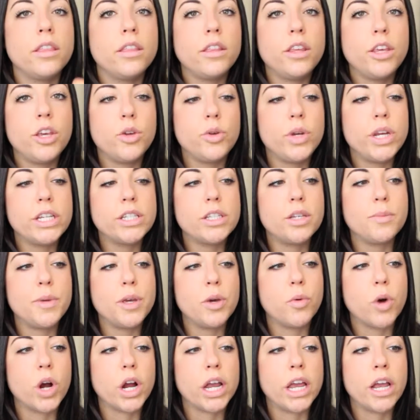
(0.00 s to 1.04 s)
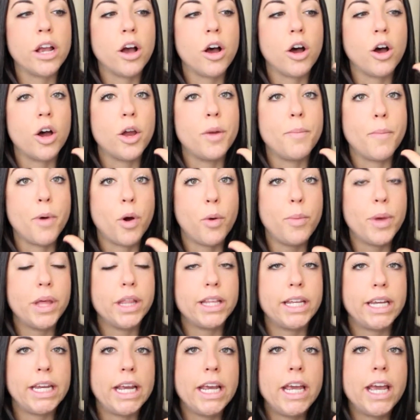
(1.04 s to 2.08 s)
You need to be working on
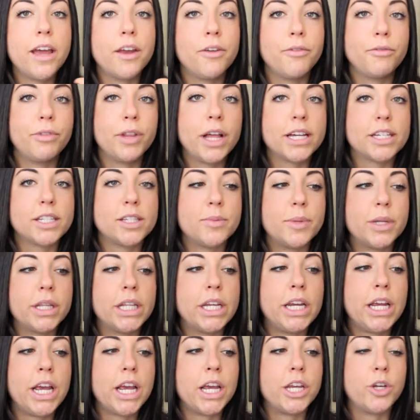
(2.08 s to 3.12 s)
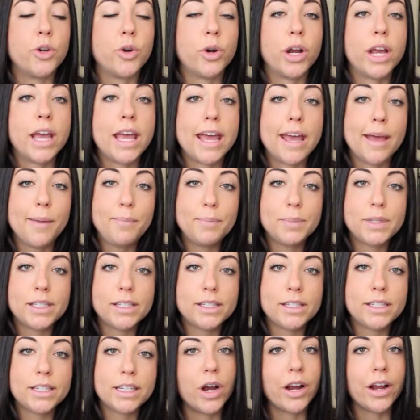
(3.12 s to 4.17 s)
mobility and flexibility in your
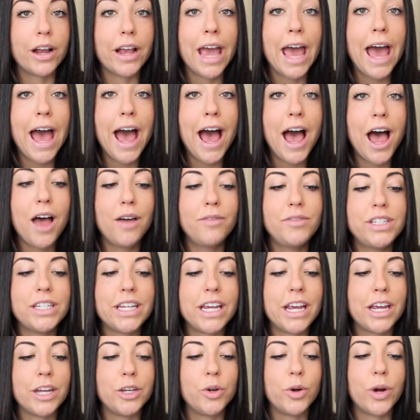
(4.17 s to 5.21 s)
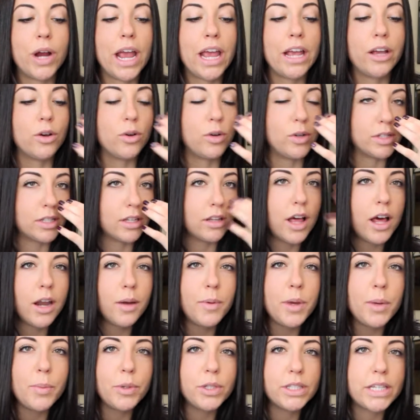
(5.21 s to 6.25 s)
hips, your calves, and your ankles. A lot
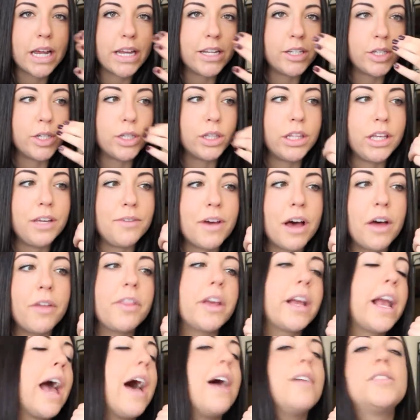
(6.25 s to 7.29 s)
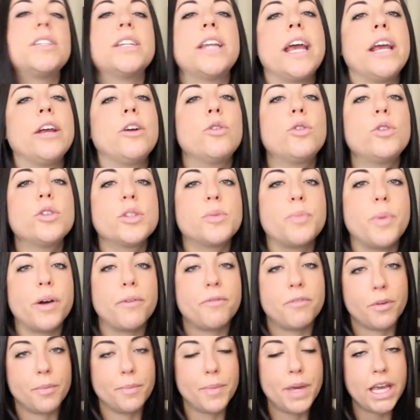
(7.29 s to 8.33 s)
of people tend to leave out the calves and ankles,
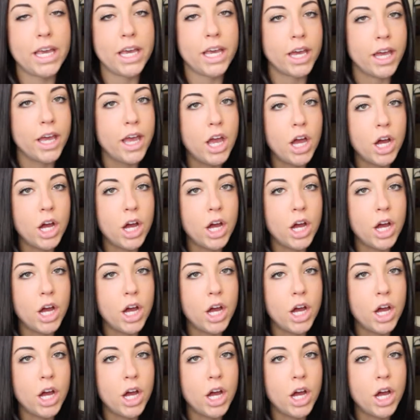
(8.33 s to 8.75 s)
but for me,